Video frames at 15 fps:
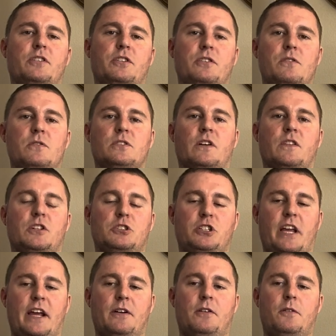to use on the
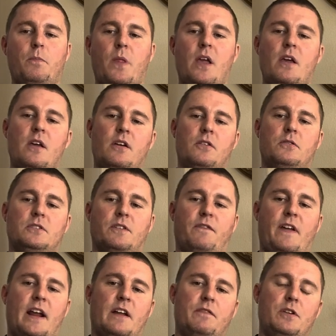channel who's a
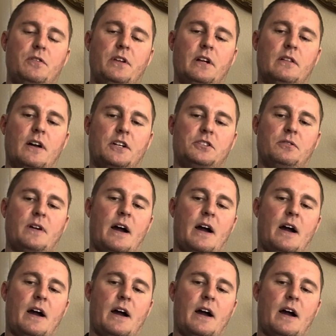fan of Unique Luxury.